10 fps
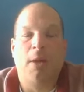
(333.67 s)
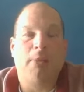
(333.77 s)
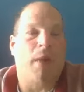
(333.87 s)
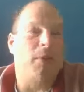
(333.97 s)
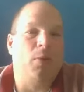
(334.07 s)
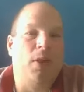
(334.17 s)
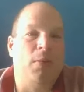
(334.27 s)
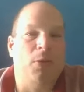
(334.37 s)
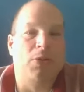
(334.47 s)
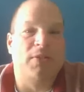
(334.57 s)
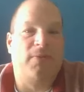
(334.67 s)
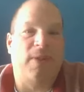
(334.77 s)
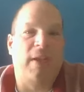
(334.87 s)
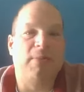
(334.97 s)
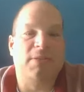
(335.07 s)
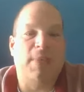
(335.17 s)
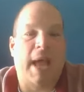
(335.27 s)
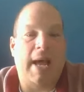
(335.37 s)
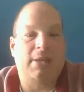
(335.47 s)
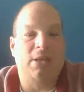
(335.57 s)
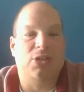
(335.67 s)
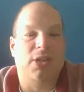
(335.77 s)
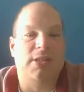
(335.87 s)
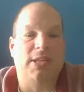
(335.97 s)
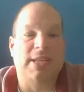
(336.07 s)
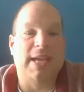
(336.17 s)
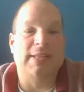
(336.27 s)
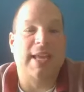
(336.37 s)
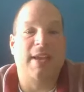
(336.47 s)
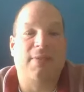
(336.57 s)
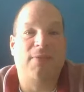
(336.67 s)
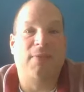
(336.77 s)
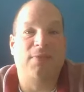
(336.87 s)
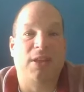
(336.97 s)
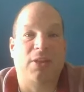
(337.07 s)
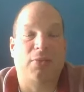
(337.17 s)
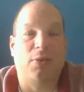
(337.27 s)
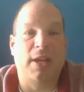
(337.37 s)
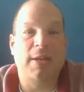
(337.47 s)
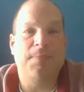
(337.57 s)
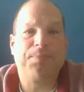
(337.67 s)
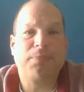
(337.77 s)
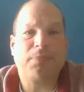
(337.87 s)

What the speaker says: Probably one of the most famous passages is Isaiah 53.